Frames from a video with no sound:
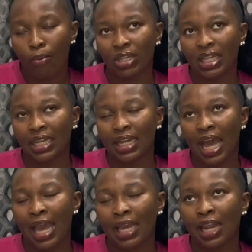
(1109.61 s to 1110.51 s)
but
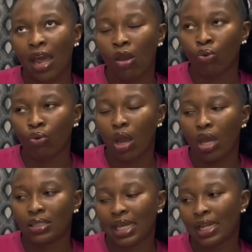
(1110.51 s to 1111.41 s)
then I now
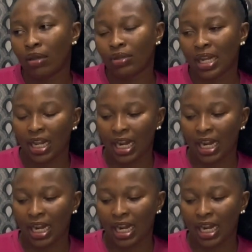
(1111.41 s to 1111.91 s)
sat down and